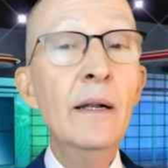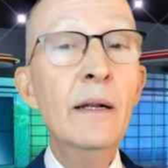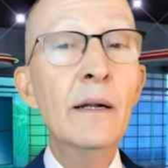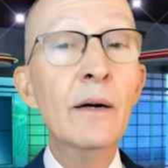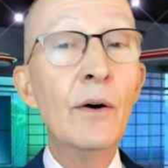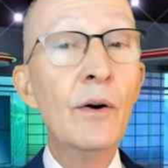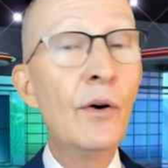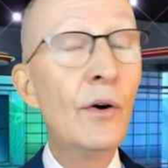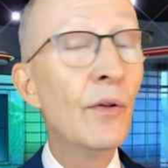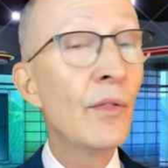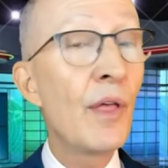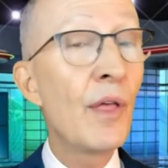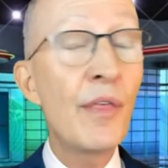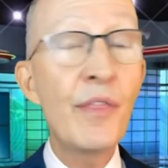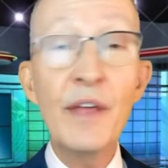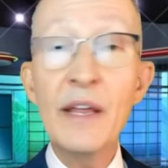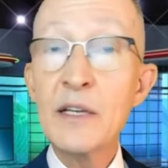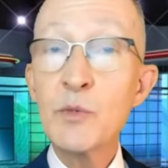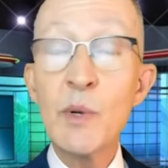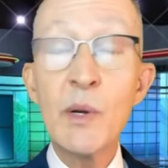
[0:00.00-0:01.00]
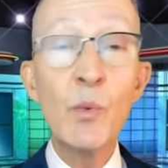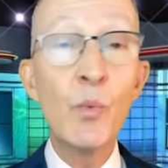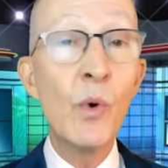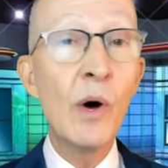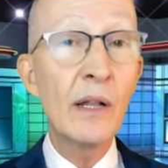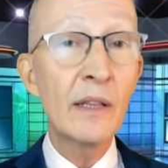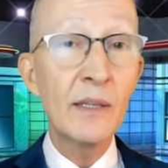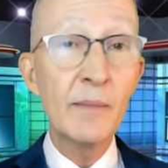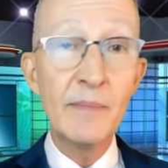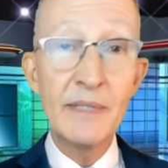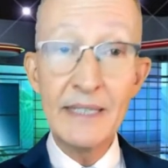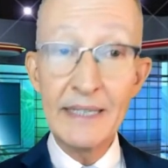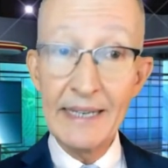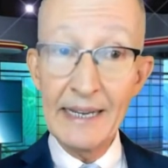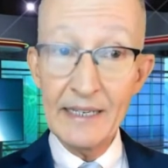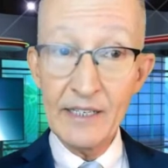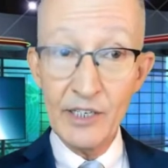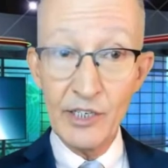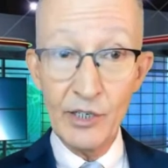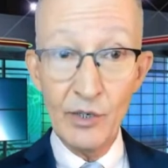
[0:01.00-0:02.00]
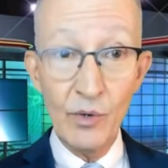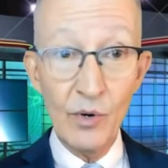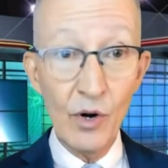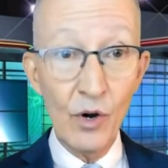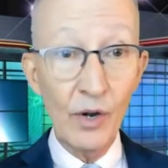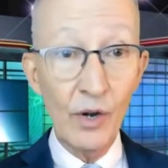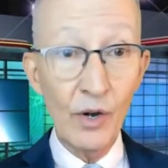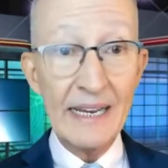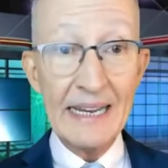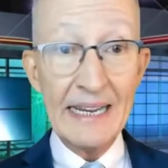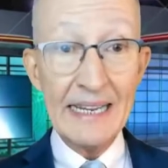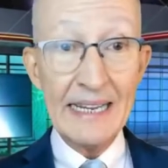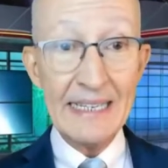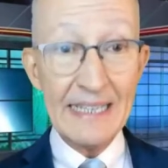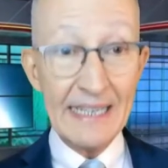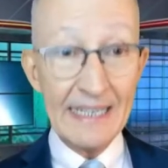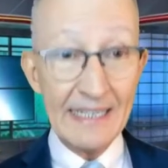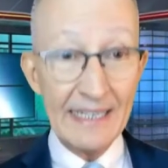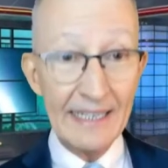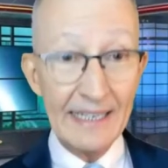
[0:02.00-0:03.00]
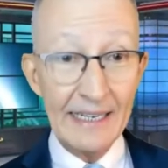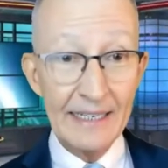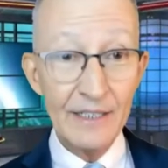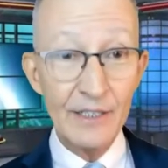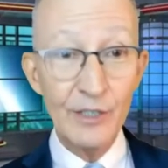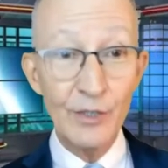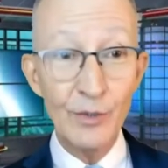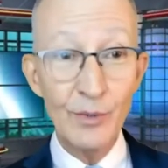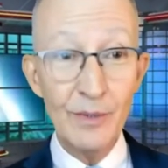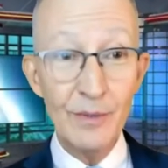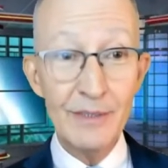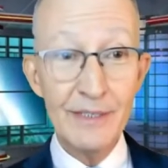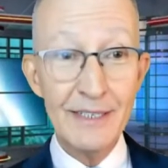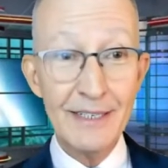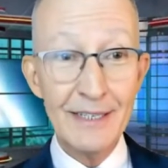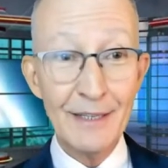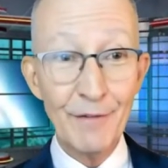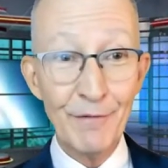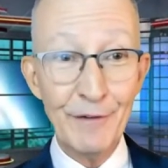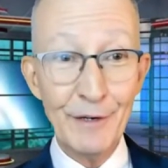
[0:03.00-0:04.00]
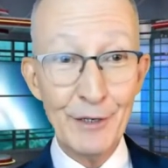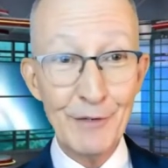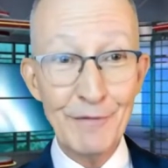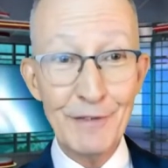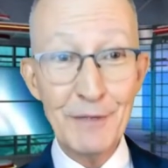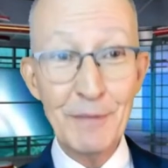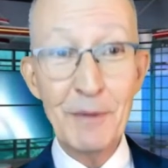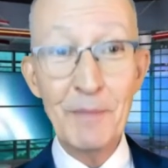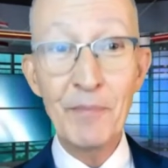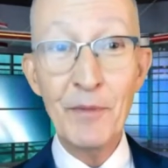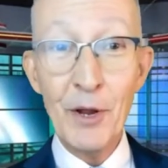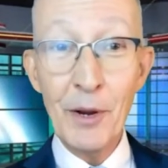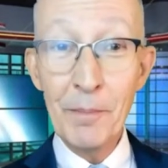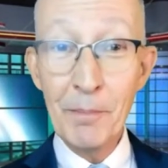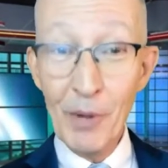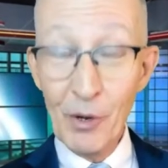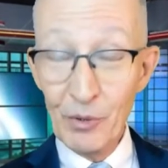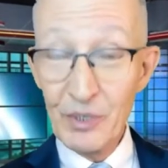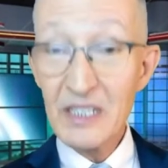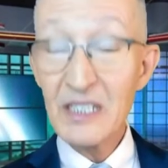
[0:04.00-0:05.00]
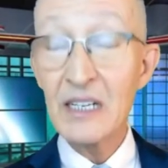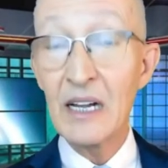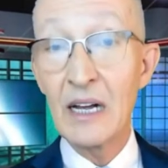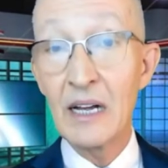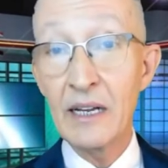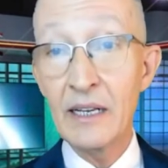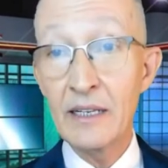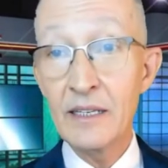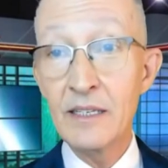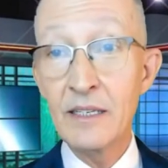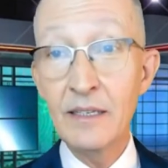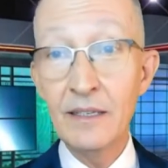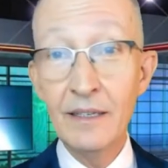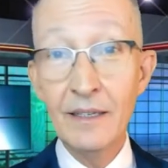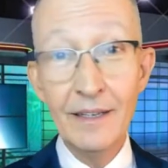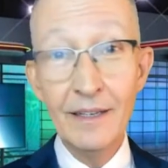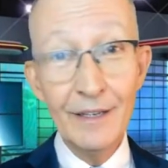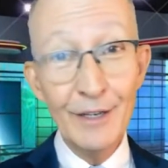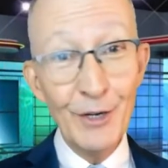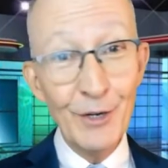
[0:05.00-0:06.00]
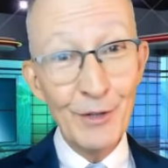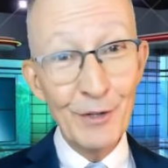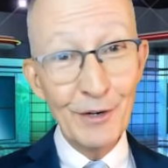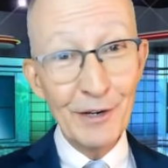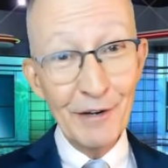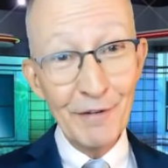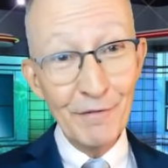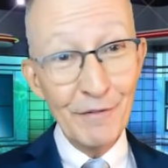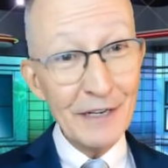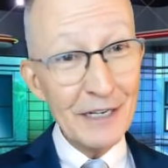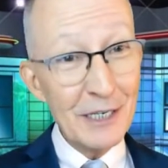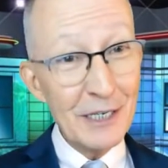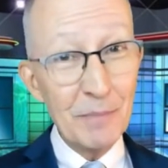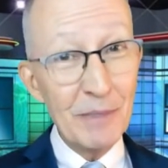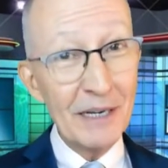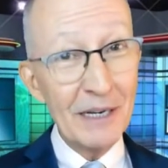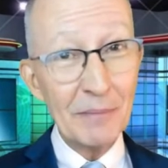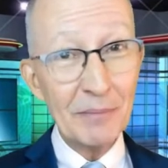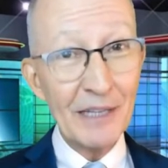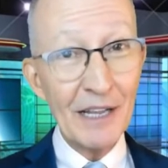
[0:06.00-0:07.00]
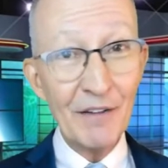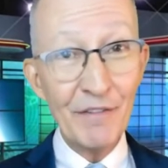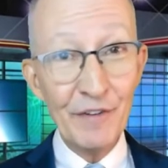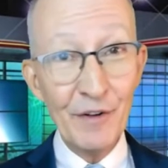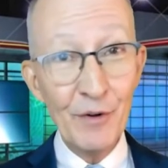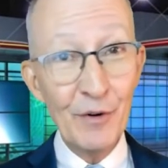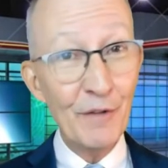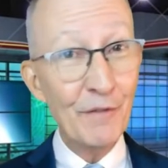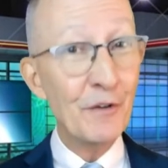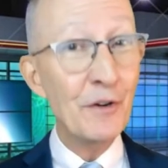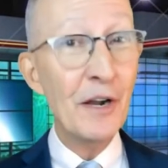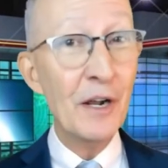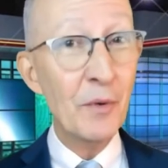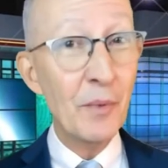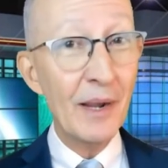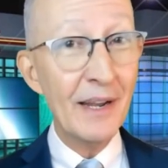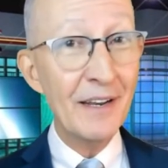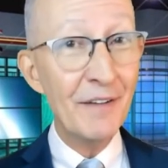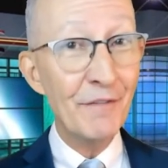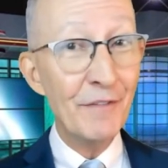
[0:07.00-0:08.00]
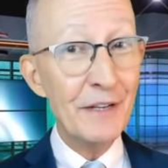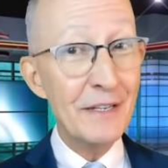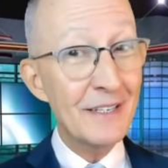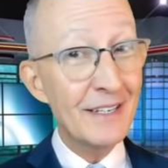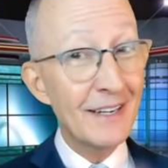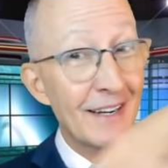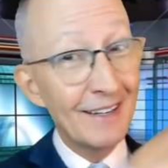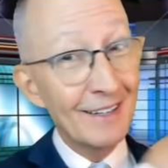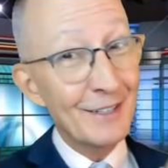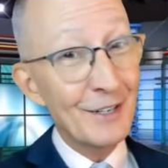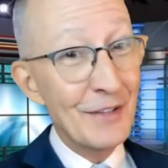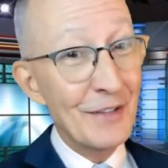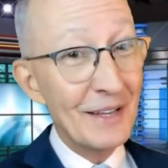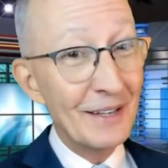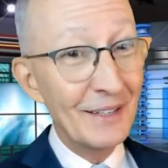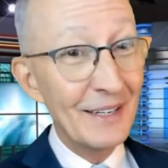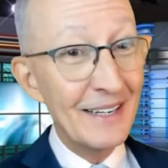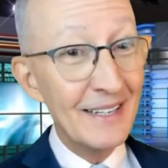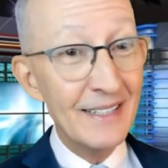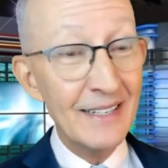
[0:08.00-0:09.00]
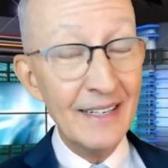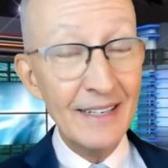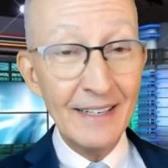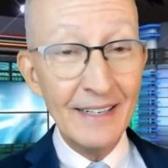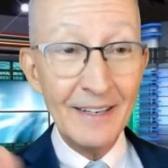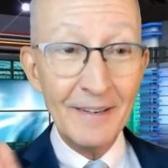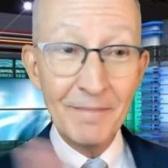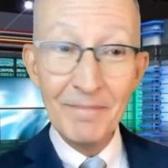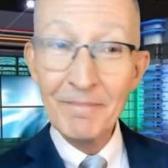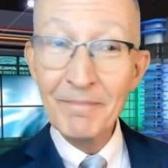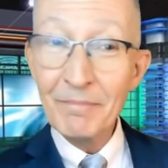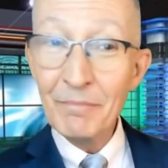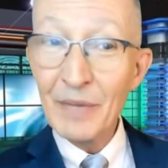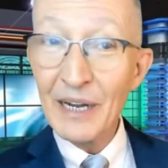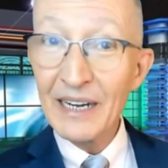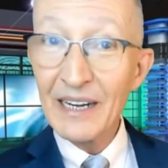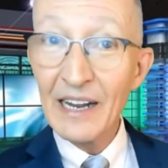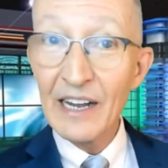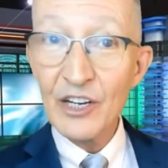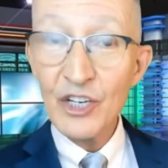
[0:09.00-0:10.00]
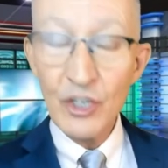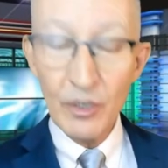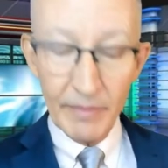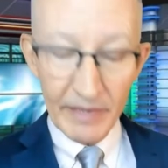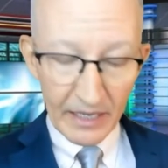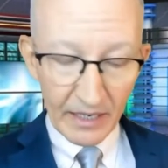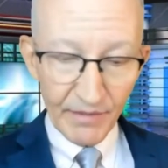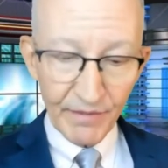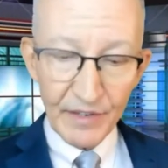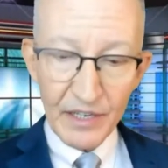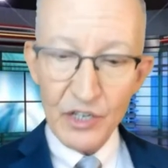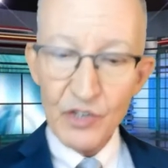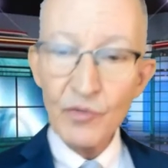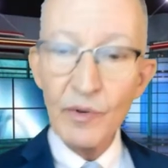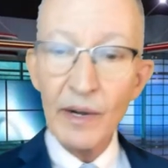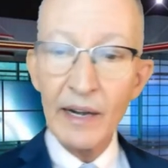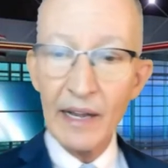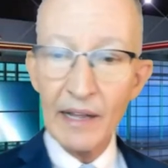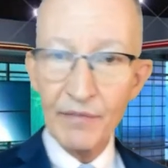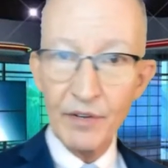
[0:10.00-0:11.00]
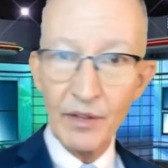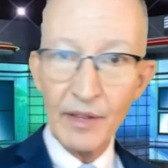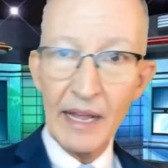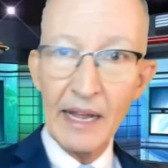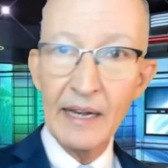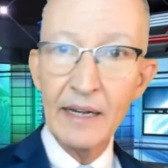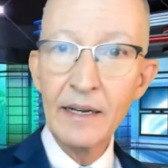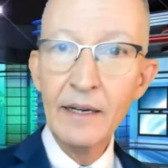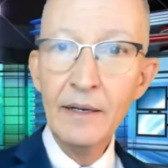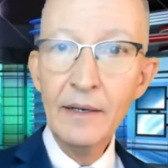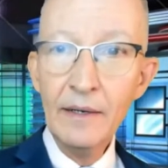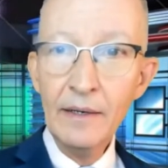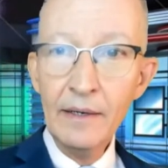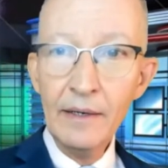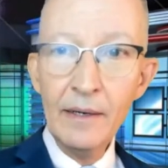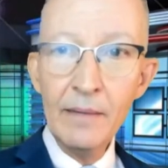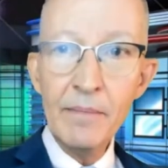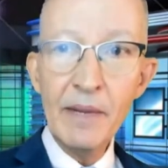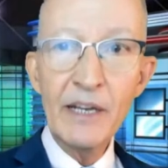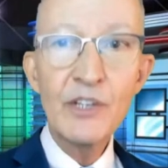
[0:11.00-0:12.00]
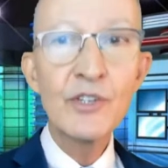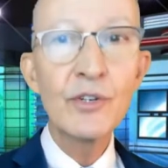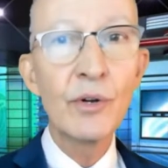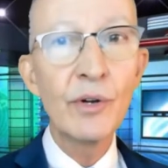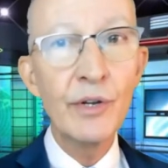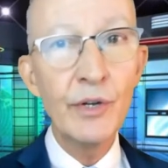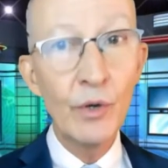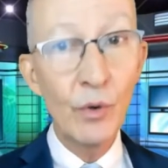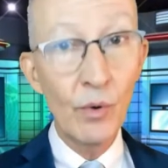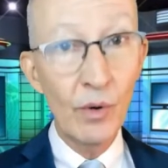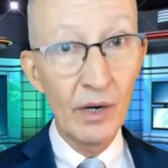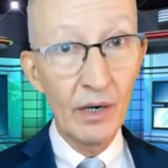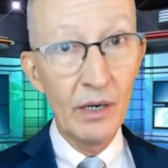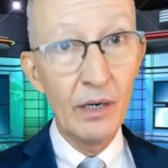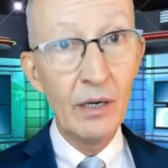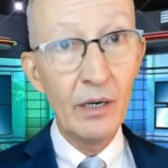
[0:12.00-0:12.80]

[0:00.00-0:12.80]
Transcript: All the things we want them to get to are easy to get to. Oh, let's get the fingers visible on both sides. either convinced, pick up that phone. If you're not quite convinced, click on that LinkedIn, and my gosh, you'll be convinced right after that. Make sure your